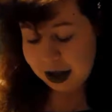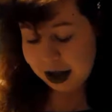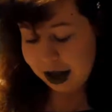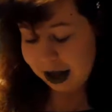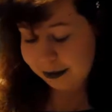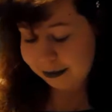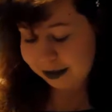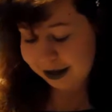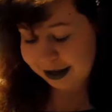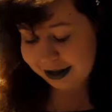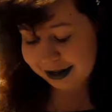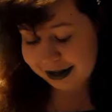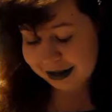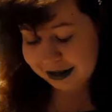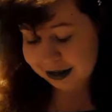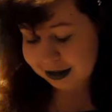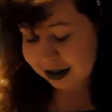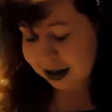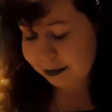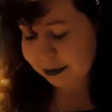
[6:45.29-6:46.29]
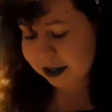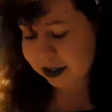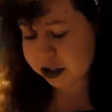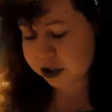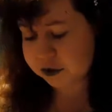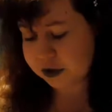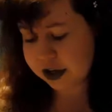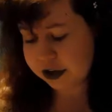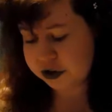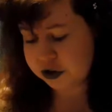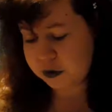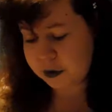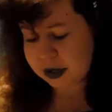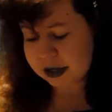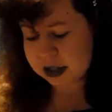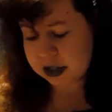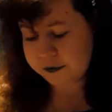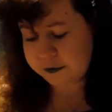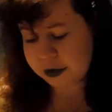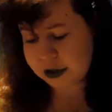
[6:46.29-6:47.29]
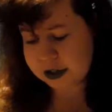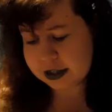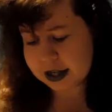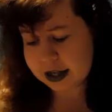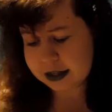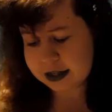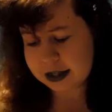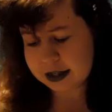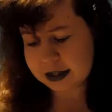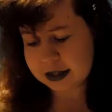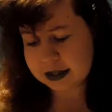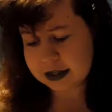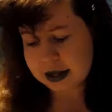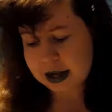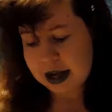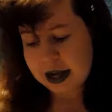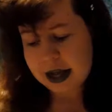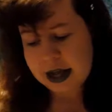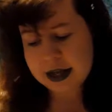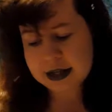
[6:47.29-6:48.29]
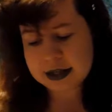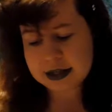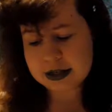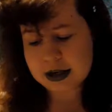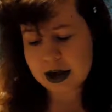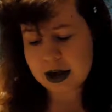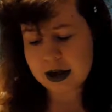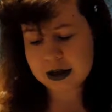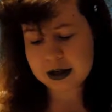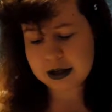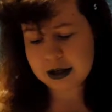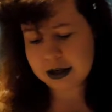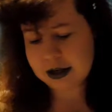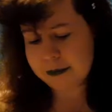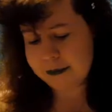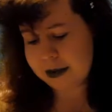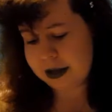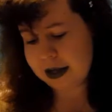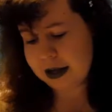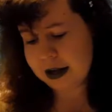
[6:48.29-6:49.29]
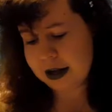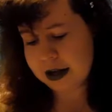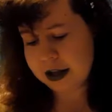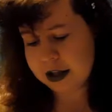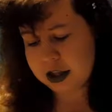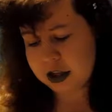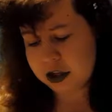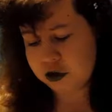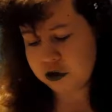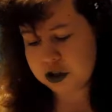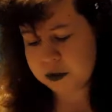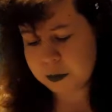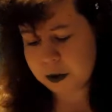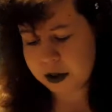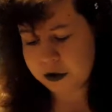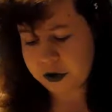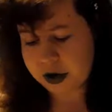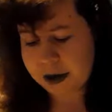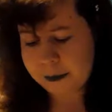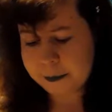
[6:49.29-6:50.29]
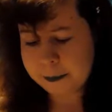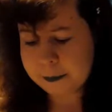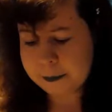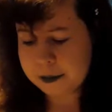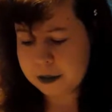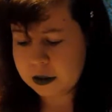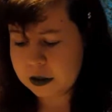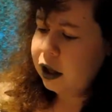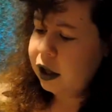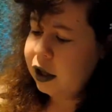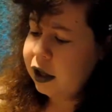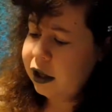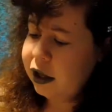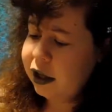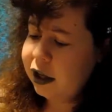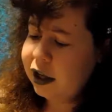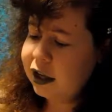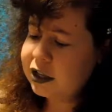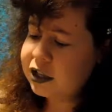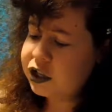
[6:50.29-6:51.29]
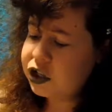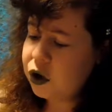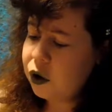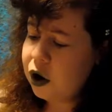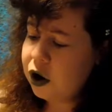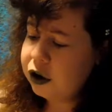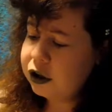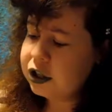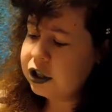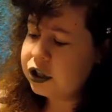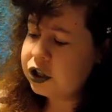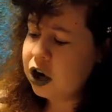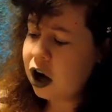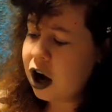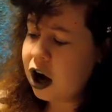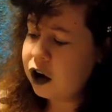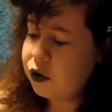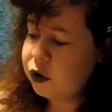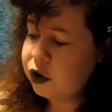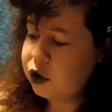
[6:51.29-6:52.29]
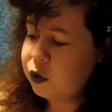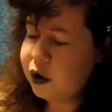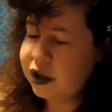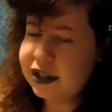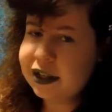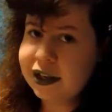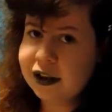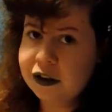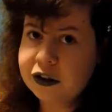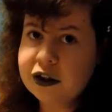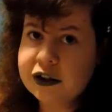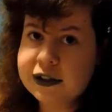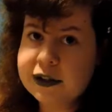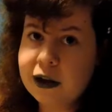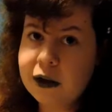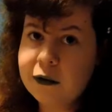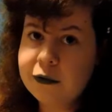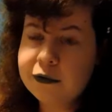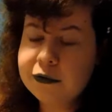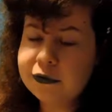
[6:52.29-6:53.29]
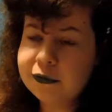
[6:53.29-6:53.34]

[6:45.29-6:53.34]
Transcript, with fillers: I mean, let me just read it to you because it's first sentence. It's not gonna be anything too spoilery. It's so hard to talk when you want to kill yourself.